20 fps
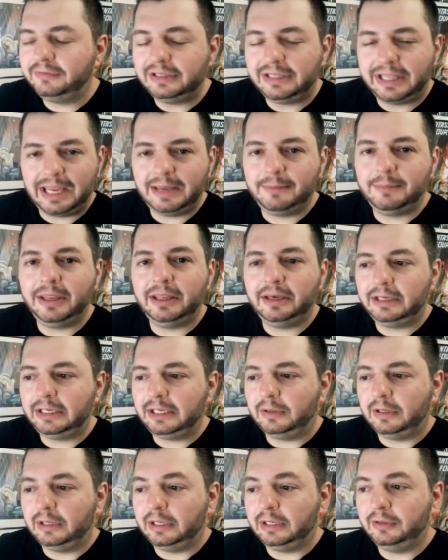He came in,
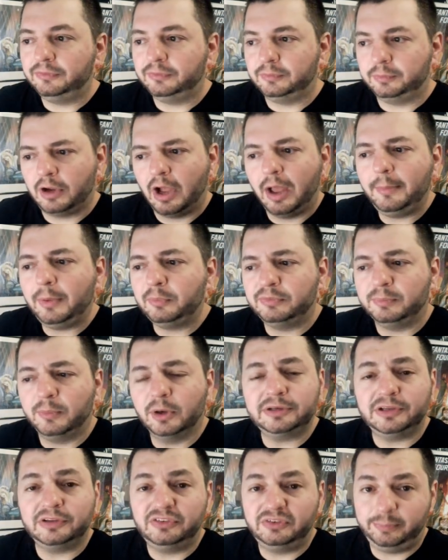his comment was
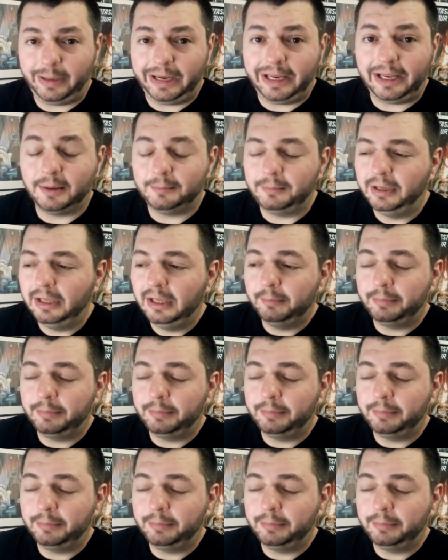marked as spam,